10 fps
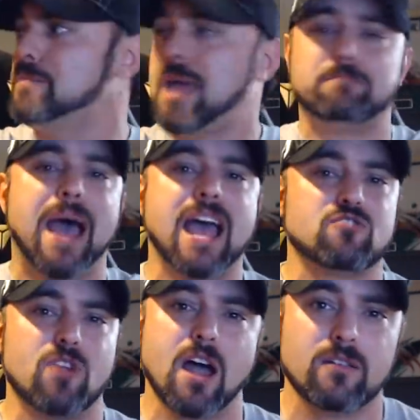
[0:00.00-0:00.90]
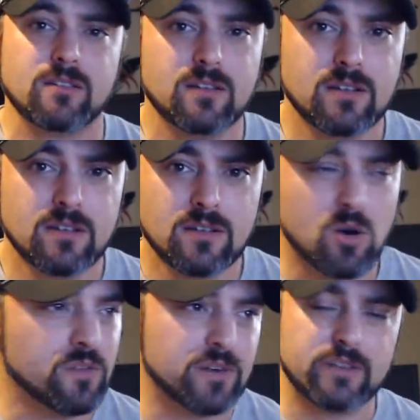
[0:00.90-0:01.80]
at my background
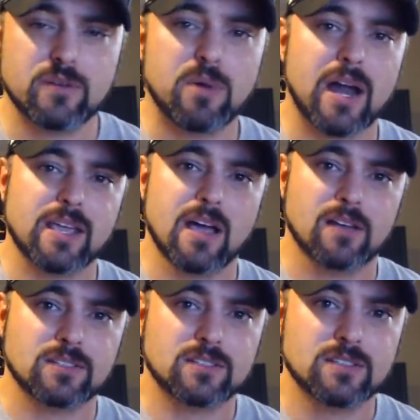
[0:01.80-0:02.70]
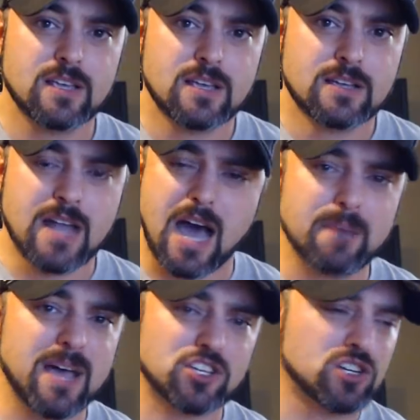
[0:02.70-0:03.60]
over everybody else. Now,
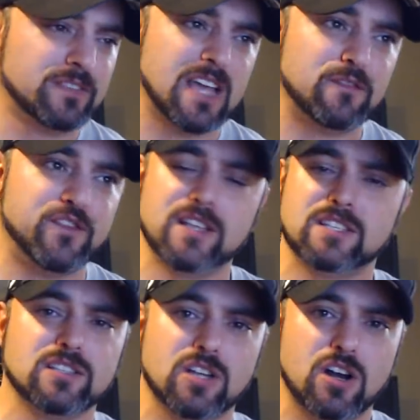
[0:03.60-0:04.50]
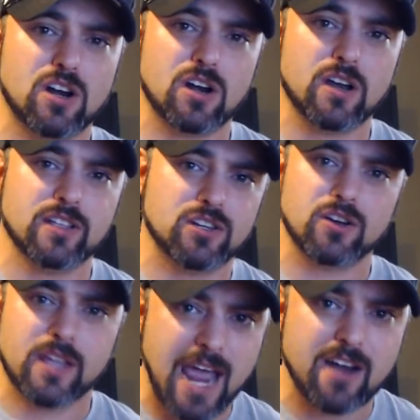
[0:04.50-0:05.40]
I'm not sure if that fits into her
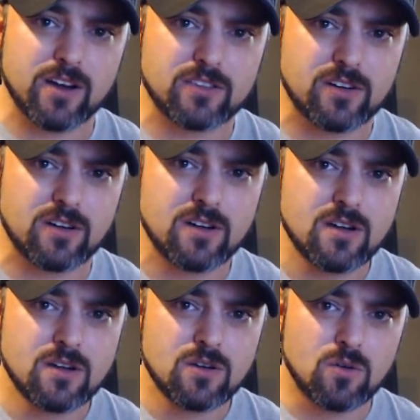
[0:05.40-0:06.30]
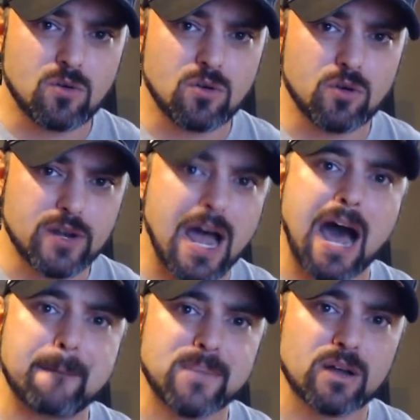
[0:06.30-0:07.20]
character or
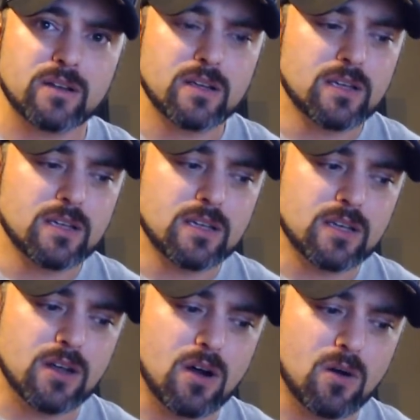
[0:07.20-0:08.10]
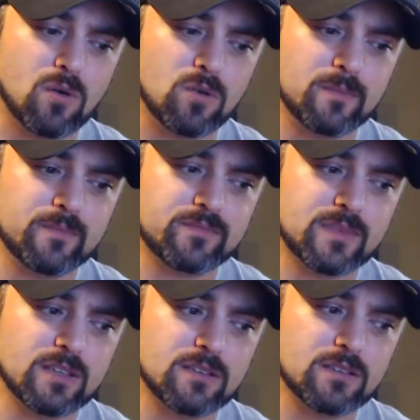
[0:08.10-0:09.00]
not, but, you know,
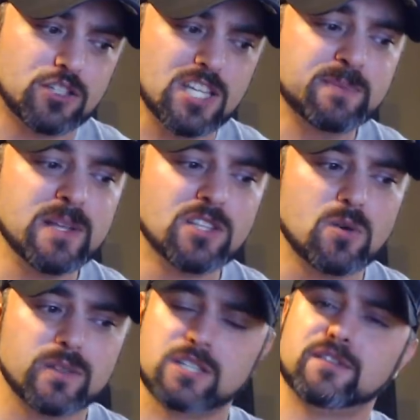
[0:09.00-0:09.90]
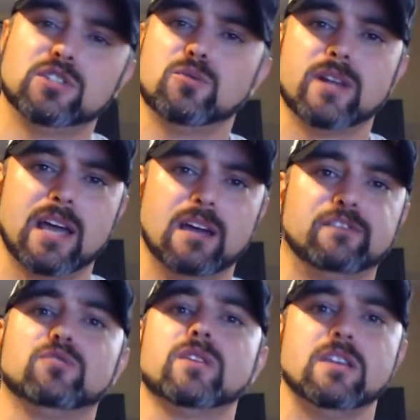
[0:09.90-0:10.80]
she's been doing this for
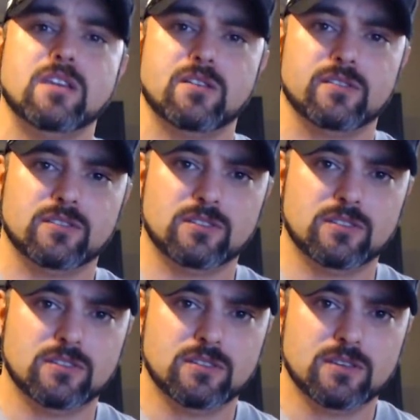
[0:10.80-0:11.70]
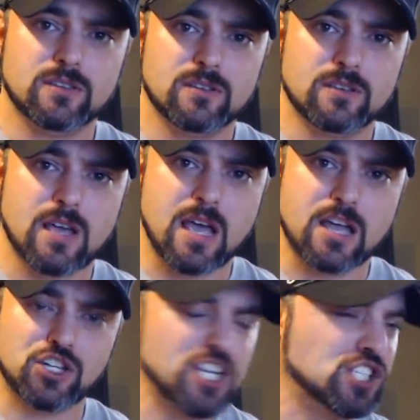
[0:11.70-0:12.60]
2.5, 3 years.
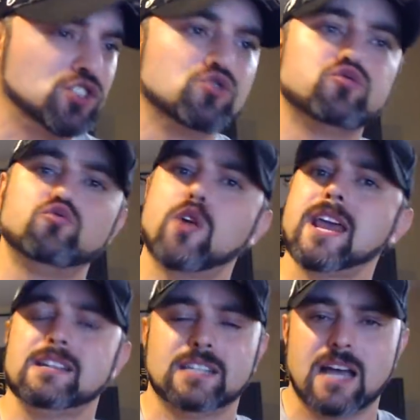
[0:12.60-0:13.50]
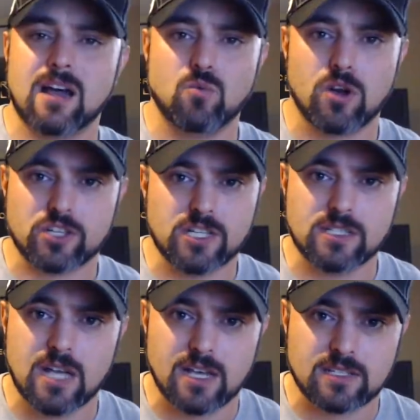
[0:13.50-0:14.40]
And she's great at what she
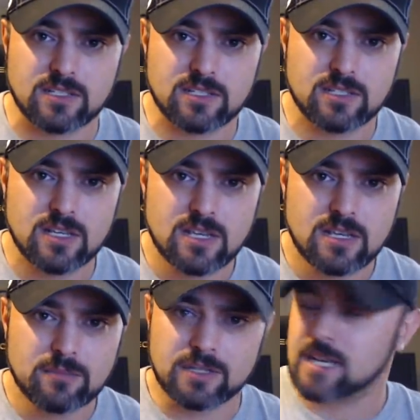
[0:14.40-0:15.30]
does. But